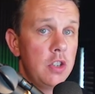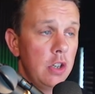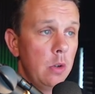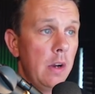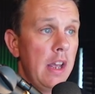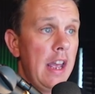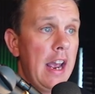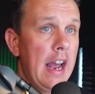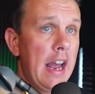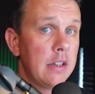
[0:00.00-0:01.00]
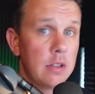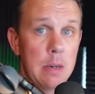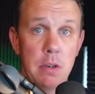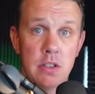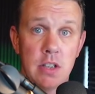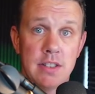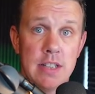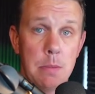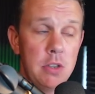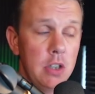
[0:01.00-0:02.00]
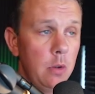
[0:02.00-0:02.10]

to. Uh, so that brings us on to step two.